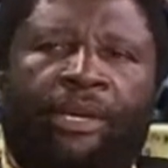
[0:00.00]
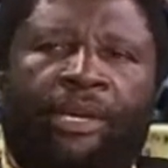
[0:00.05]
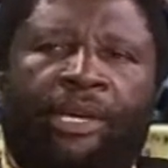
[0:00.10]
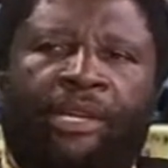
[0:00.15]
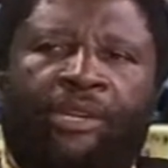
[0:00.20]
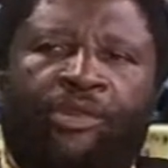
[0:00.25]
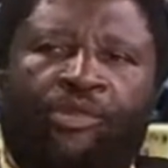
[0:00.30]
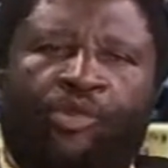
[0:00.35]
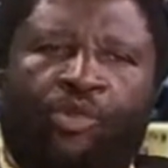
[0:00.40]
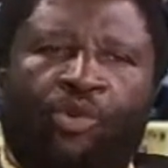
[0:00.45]

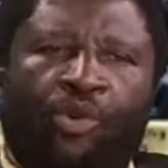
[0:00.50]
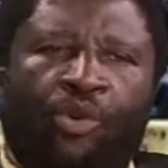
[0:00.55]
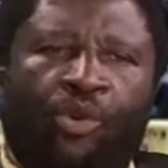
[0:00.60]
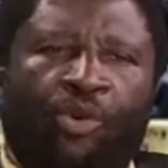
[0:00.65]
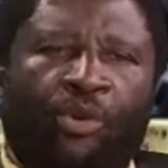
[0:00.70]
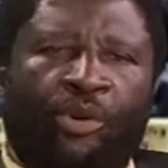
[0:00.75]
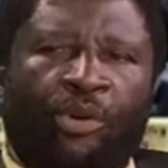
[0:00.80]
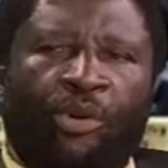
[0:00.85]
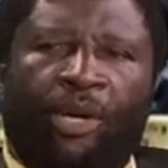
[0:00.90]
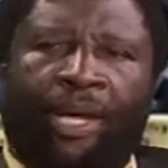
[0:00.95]
and so
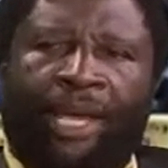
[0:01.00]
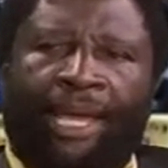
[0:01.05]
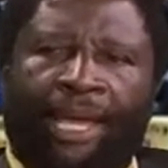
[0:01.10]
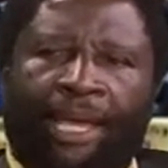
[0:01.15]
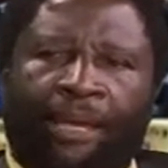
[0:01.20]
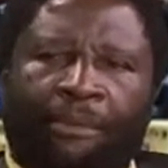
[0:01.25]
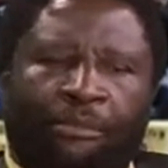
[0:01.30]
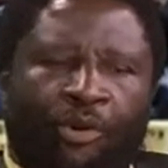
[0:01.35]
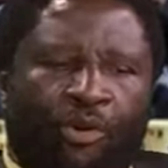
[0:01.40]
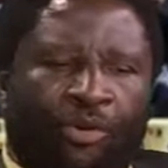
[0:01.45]
we were
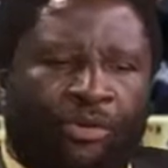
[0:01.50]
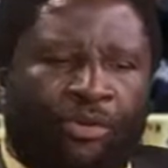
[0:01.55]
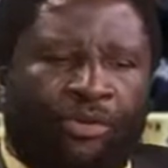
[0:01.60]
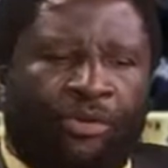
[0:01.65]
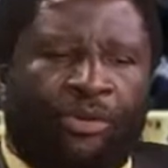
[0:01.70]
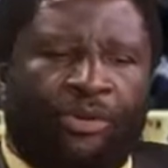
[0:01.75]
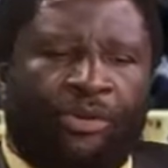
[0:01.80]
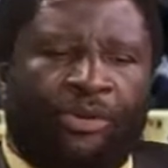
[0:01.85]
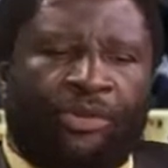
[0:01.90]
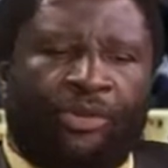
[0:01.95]
able
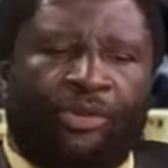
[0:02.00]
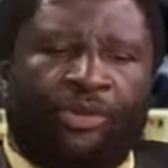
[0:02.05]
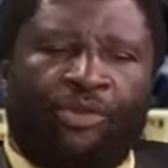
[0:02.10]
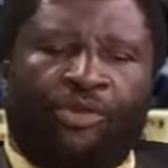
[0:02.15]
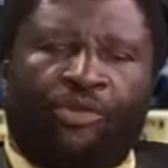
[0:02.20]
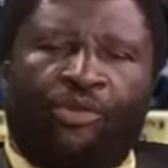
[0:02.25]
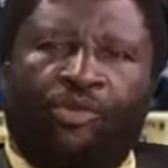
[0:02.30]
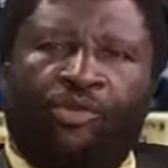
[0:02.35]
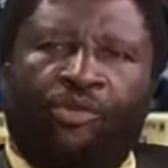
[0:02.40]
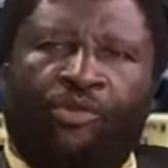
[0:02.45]

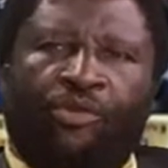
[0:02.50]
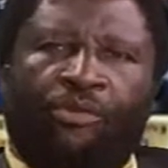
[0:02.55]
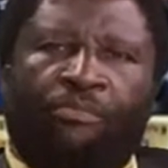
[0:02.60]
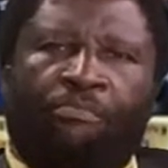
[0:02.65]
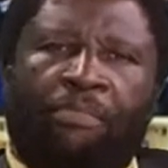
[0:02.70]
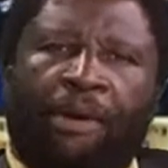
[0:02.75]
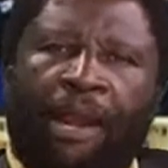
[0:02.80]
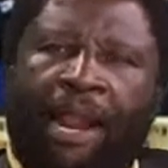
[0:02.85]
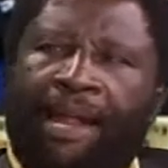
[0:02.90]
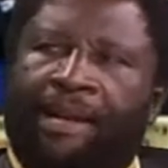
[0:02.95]
to
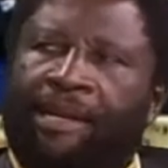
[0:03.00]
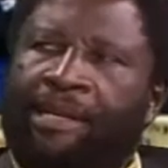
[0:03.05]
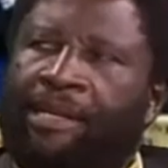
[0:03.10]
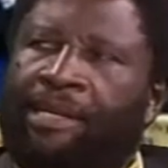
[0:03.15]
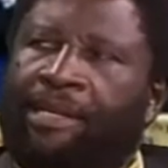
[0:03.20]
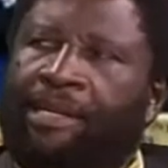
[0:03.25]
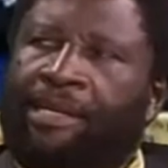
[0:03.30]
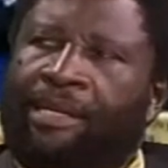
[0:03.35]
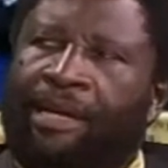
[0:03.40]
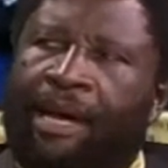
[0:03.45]

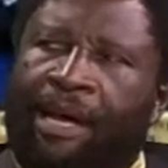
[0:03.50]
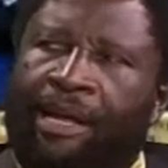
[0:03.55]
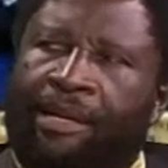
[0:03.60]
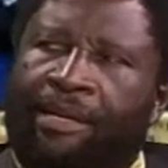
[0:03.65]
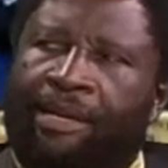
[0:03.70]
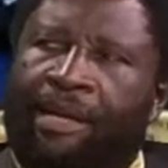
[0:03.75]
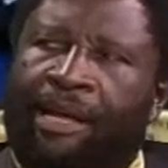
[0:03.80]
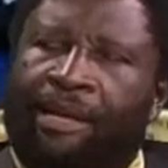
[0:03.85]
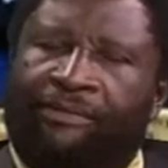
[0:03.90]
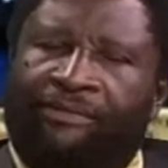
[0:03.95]
plan
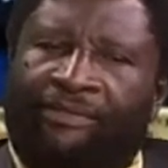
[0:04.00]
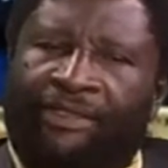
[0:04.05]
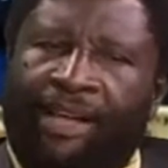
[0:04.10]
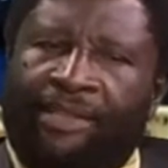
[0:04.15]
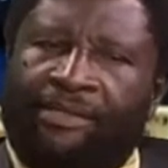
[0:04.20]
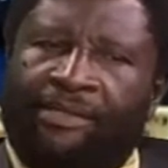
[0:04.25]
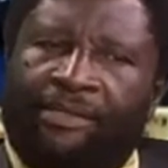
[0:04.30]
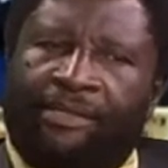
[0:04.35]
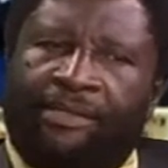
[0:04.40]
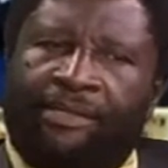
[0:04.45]
in
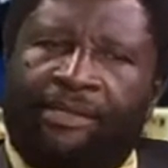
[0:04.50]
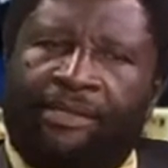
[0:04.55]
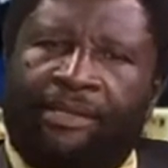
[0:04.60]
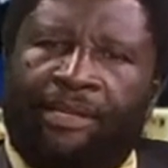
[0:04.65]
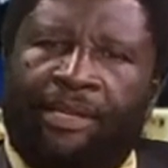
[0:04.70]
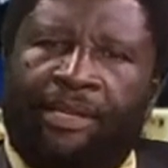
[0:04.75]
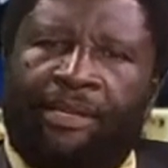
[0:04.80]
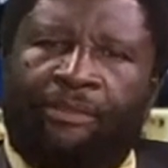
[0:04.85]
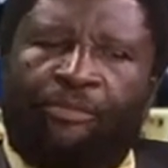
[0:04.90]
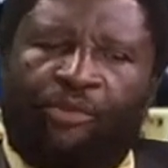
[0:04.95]
advance
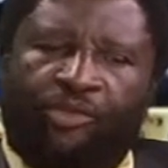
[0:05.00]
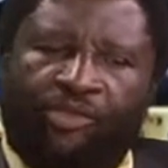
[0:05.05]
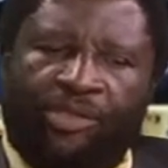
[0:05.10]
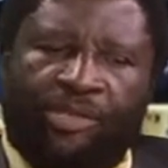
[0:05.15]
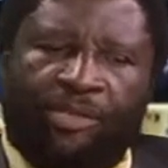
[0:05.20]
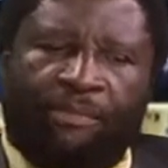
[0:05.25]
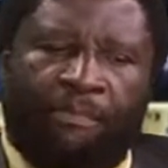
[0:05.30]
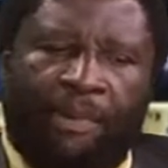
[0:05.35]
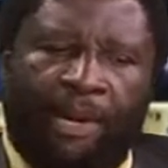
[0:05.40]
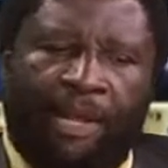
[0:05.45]
and put
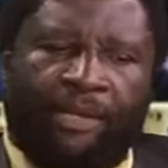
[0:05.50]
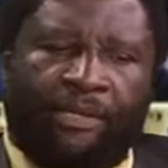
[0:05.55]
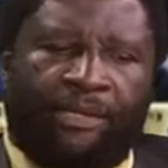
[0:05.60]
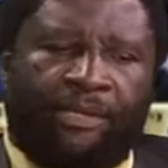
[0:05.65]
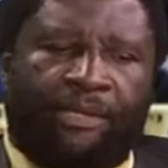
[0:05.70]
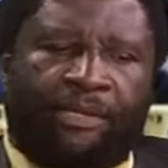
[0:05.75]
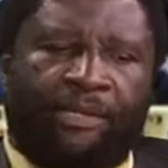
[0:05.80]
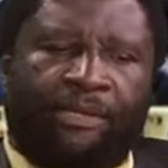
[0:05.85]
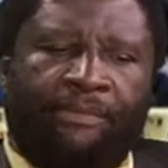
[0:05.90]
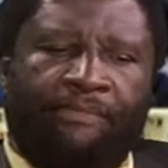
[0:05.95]
in
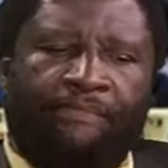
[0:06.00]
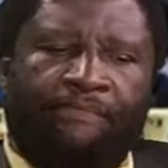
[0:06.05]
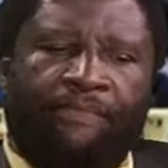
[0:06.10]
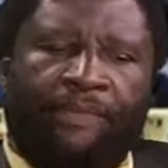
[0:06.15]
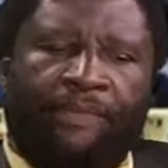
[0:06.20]
place